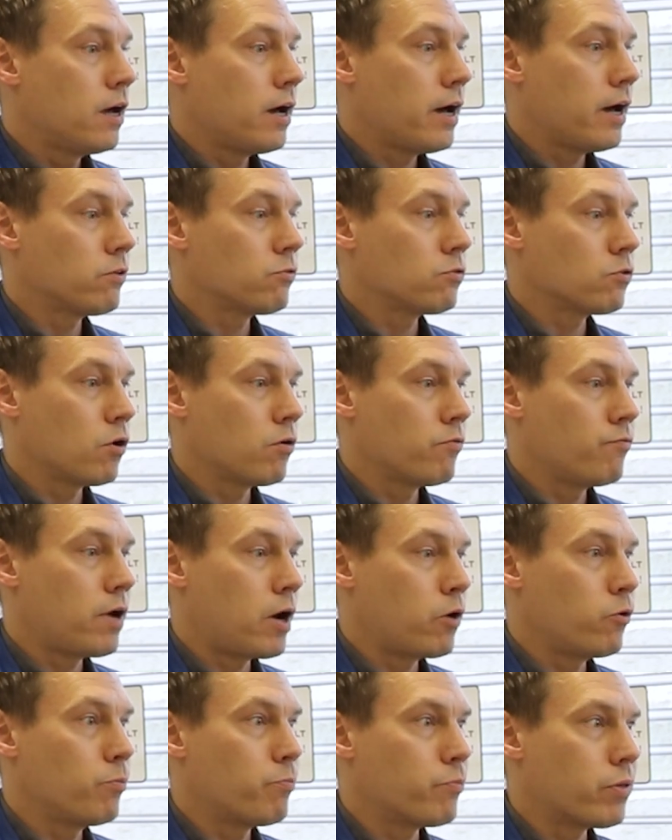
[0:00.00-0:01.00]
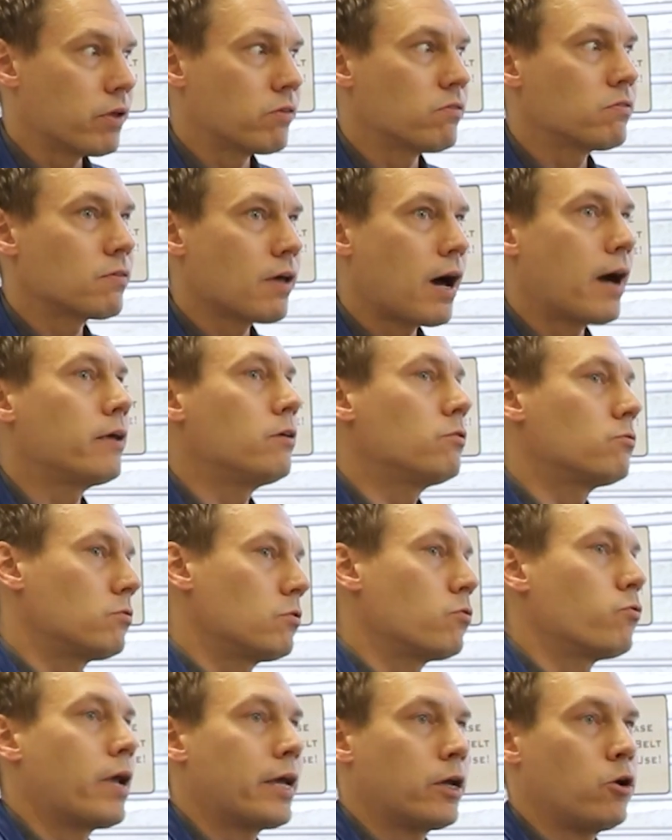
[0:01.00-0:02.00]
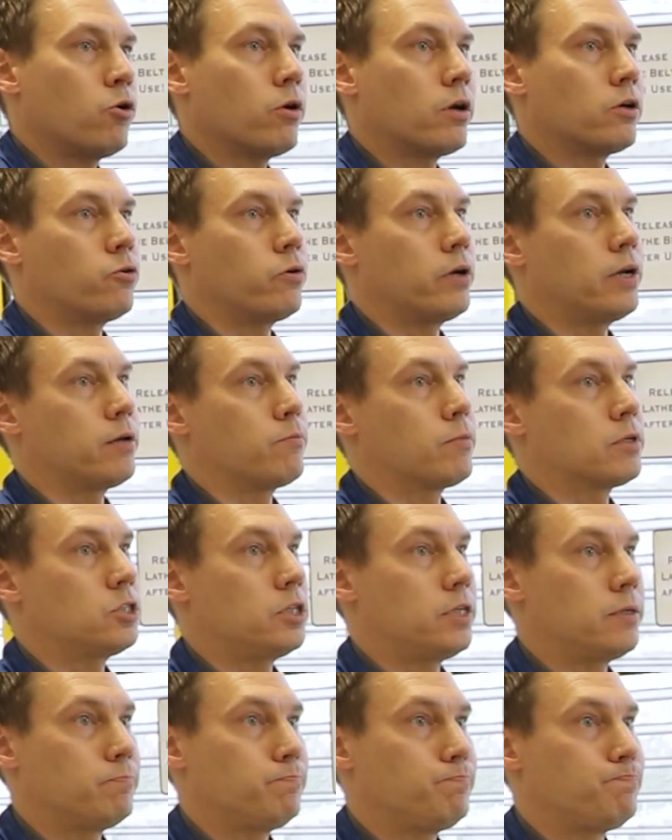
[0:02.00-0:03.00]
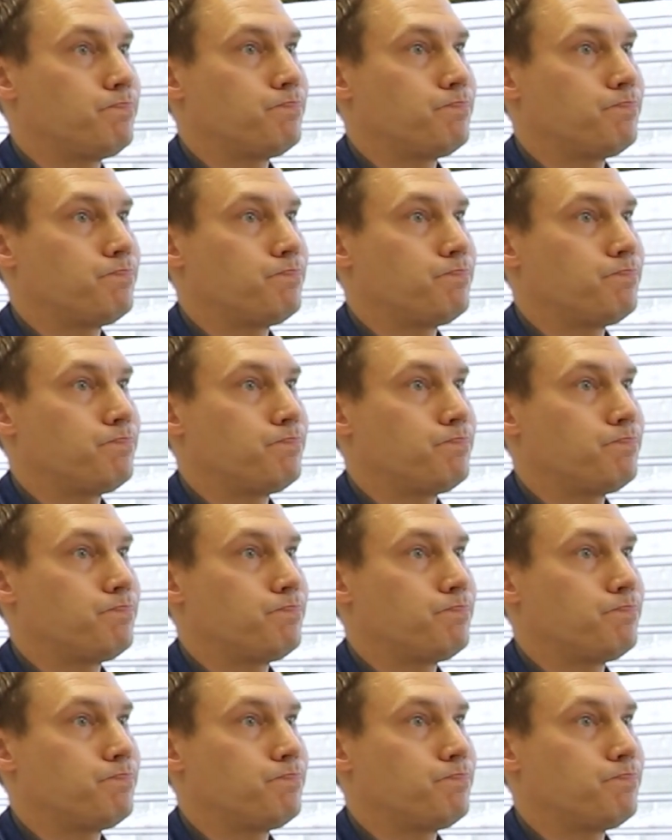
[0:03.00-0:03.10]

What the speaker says: as a very precise regular drilling machine.